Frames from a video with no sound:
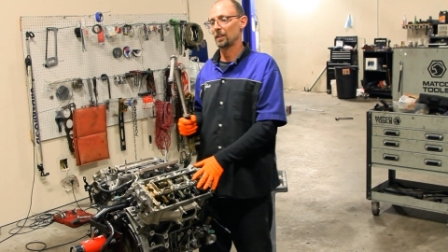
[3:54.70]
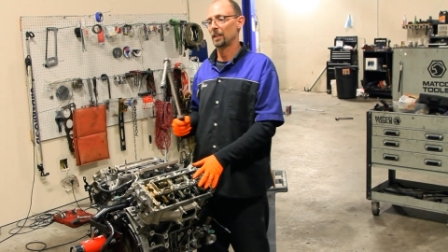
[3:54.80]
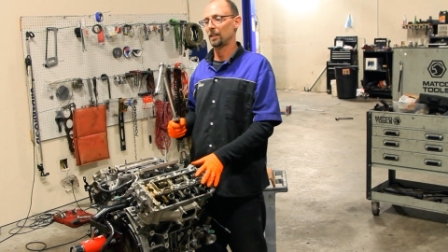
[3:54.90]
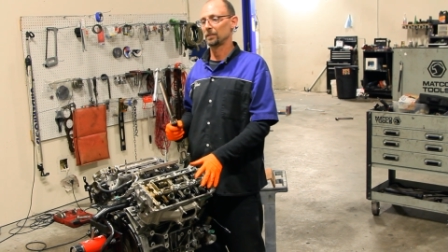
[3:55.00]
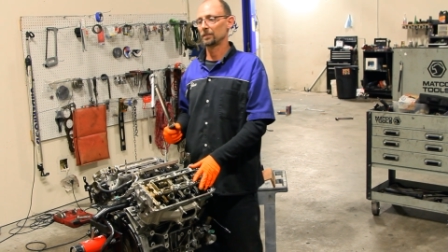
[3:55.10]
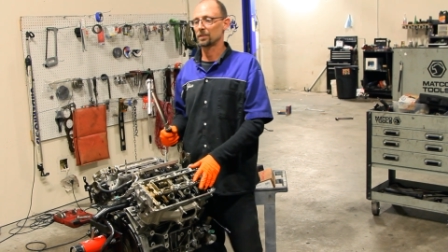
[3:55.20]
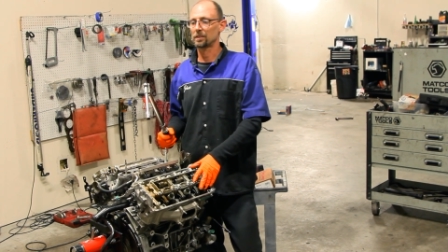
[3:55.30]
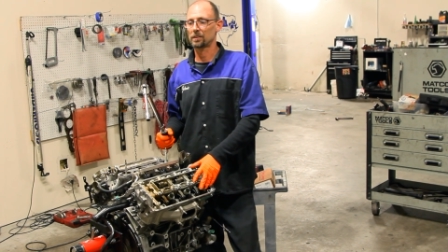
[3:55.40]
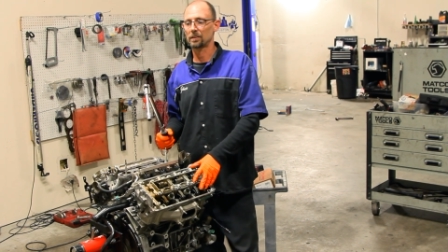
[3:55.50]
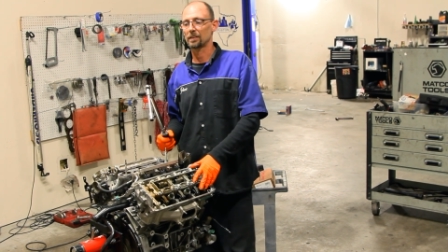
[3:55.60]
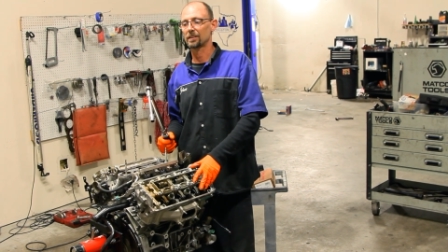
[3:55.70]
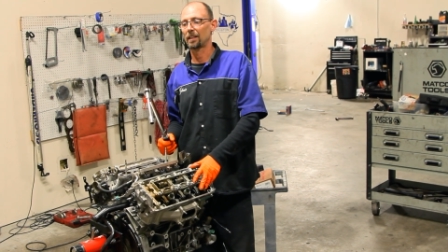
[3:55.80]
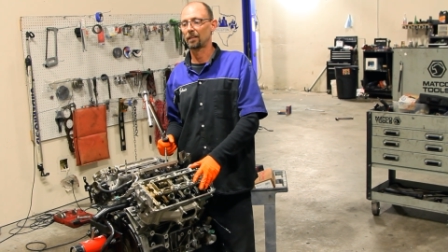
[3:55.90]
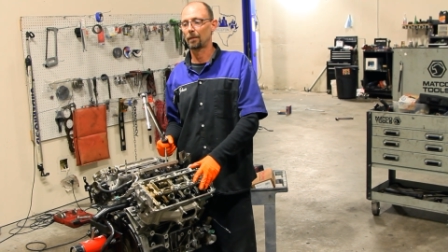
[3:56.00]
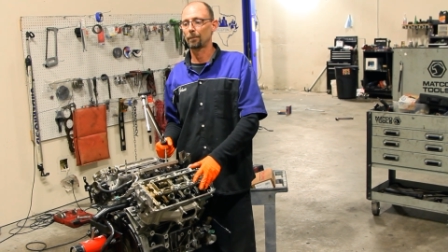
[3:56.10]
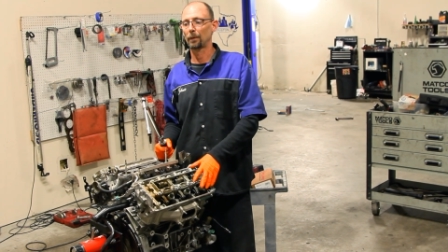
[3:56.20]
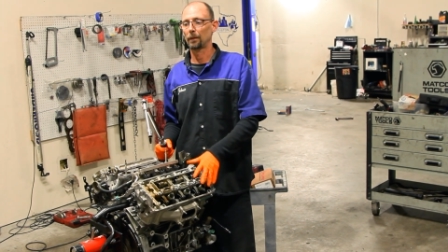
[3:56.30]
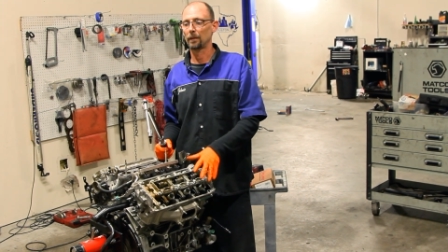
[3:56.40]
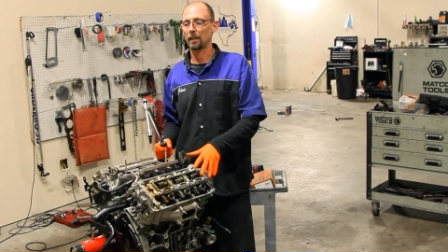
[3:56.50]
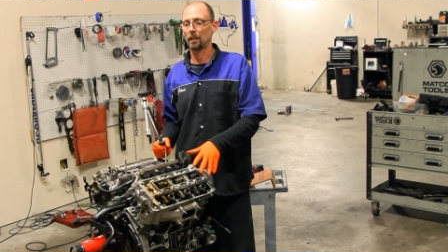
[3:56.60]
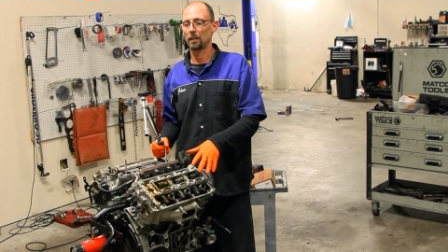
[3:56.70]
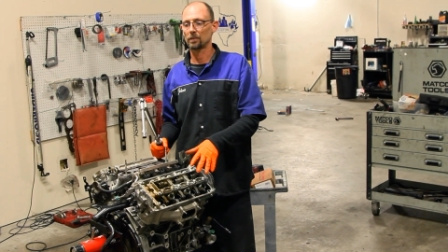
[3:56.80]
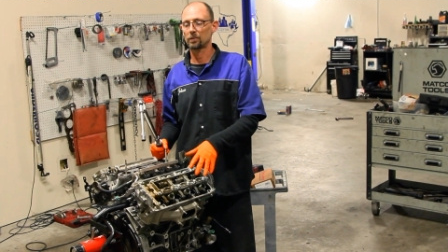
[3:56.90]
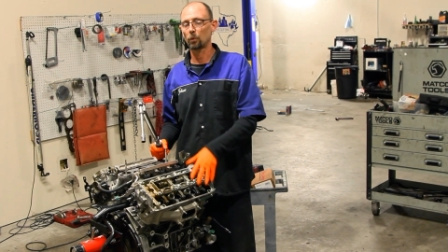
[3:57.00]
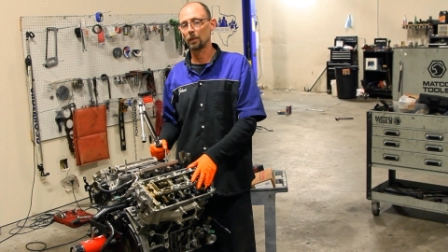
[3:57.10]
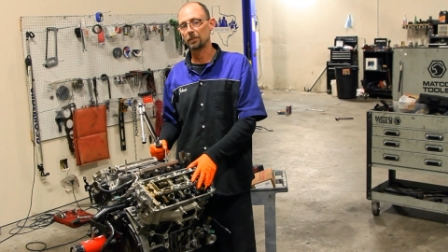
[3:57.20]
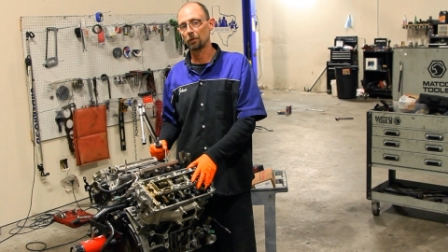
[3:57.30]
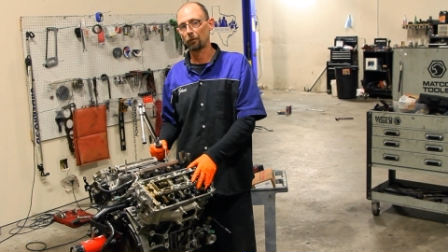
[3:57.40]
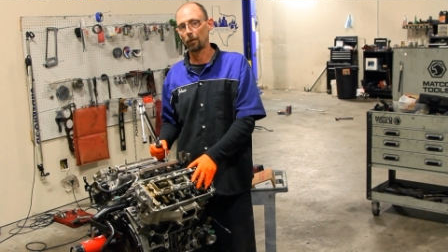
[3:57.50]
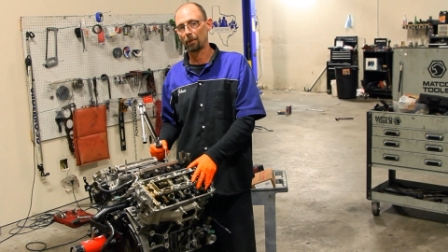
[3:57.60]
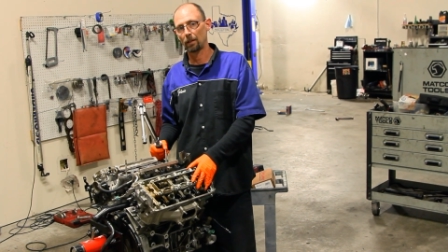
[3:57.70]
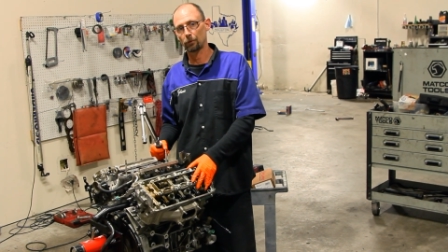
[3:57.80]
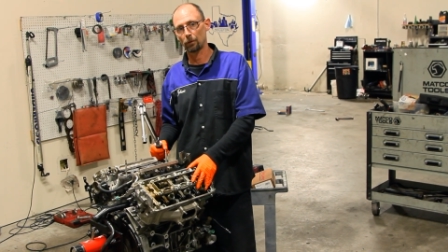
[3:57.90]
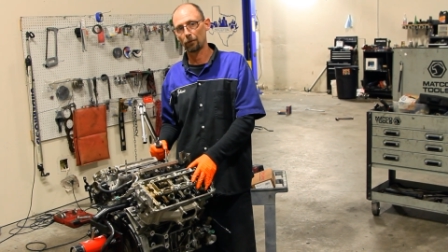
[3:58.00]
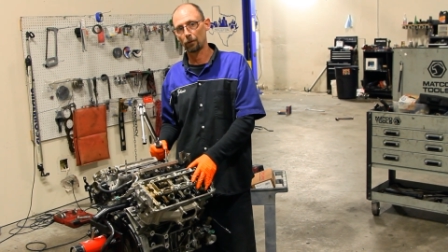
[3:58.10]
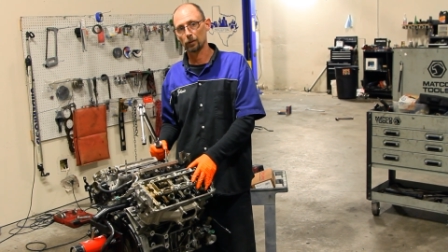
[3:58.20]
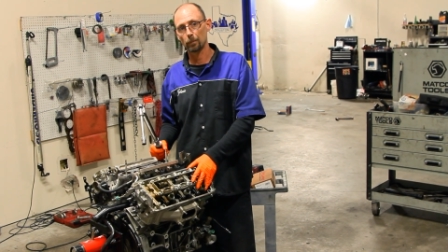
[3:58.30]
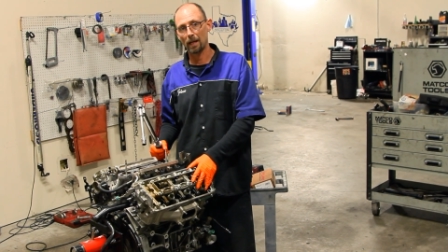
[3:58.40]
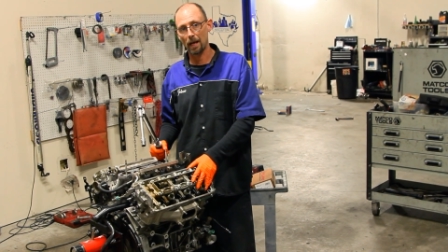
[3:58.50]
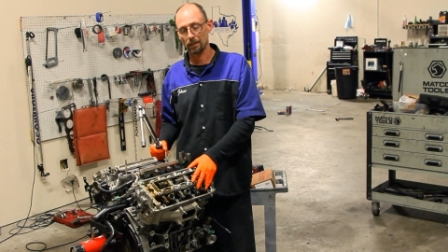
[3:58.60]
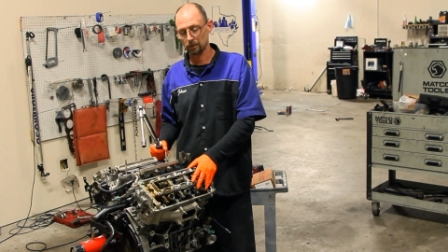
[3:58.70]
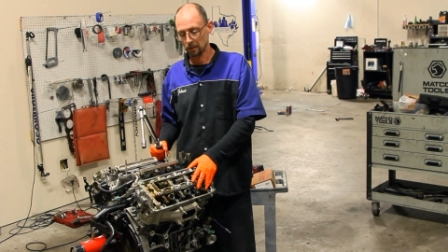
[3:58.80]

is set up is 22 foot-pounds on the first pass